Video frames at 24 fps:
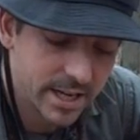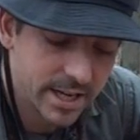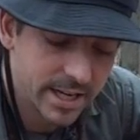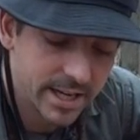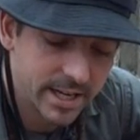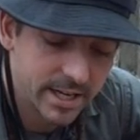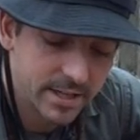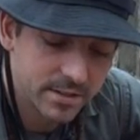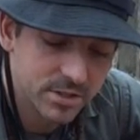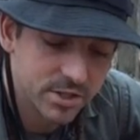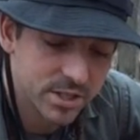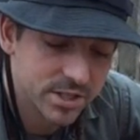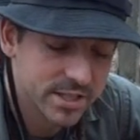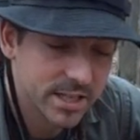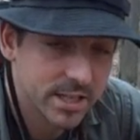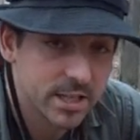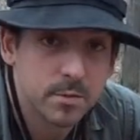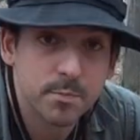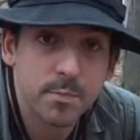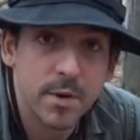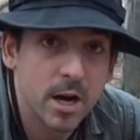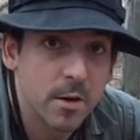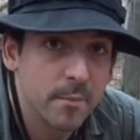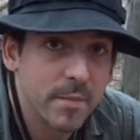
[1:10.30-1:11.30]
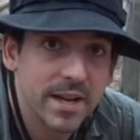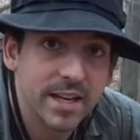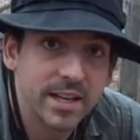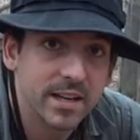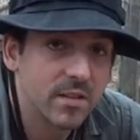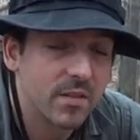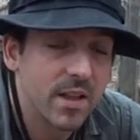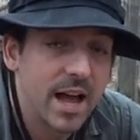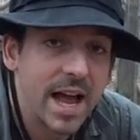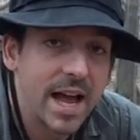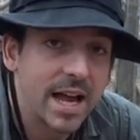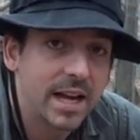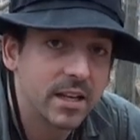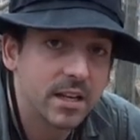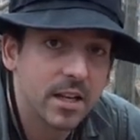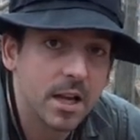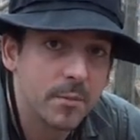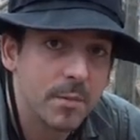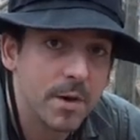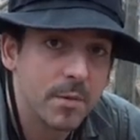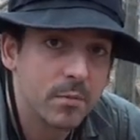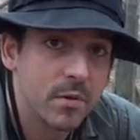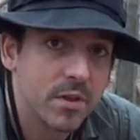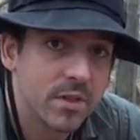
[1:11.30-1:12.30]
and just experimented a lot and
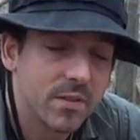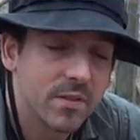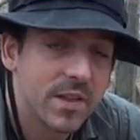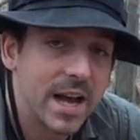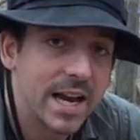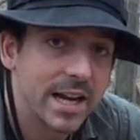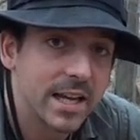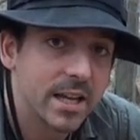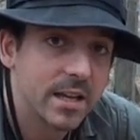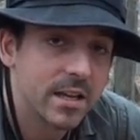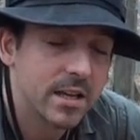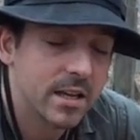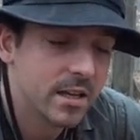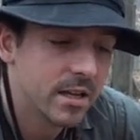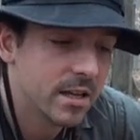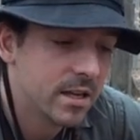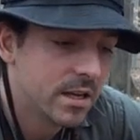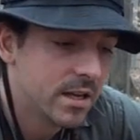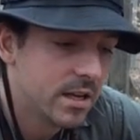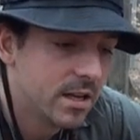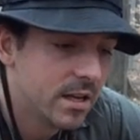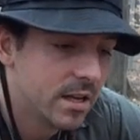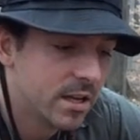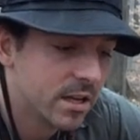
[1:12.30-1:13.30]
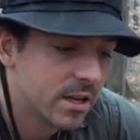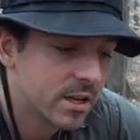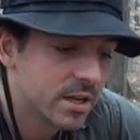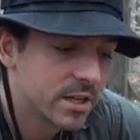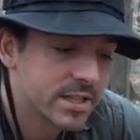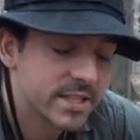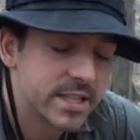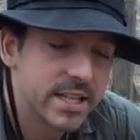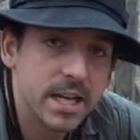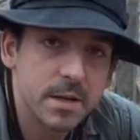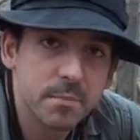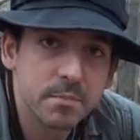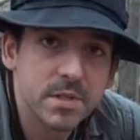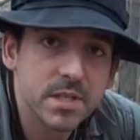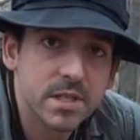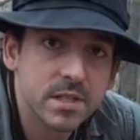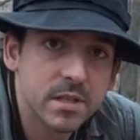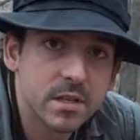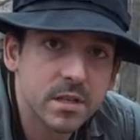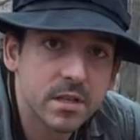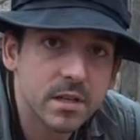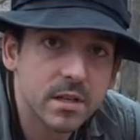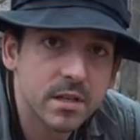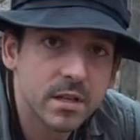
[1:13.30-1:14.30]
come up with a lot of good tips.
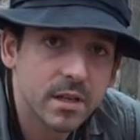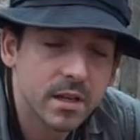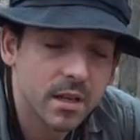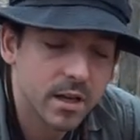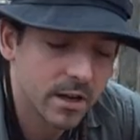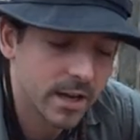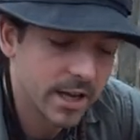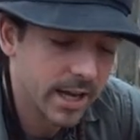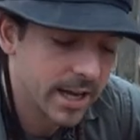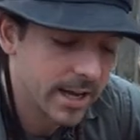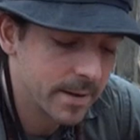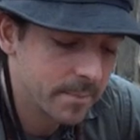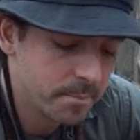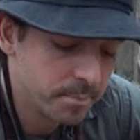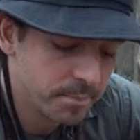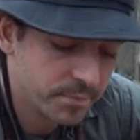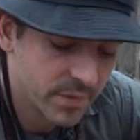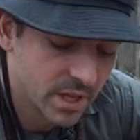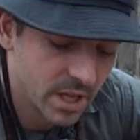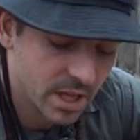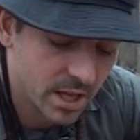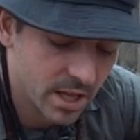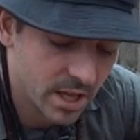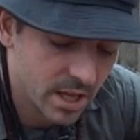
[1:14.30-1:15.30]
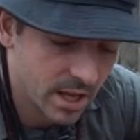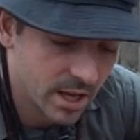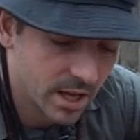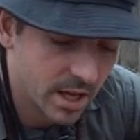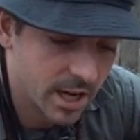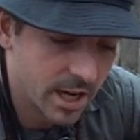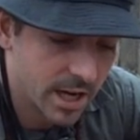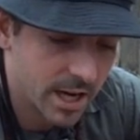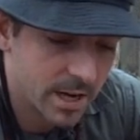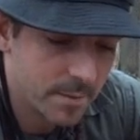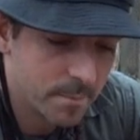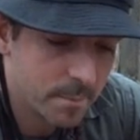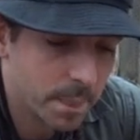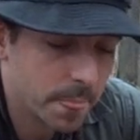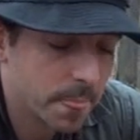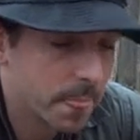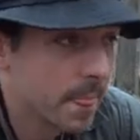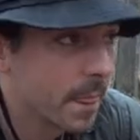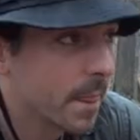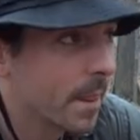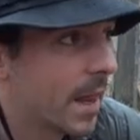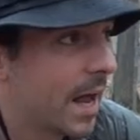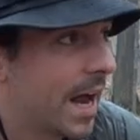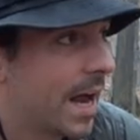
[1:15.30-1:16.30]
Okay, um,
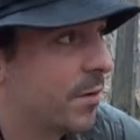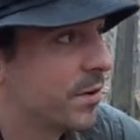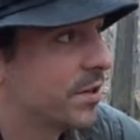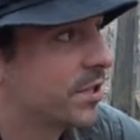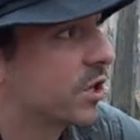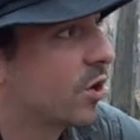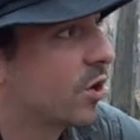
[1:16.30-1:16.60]
I was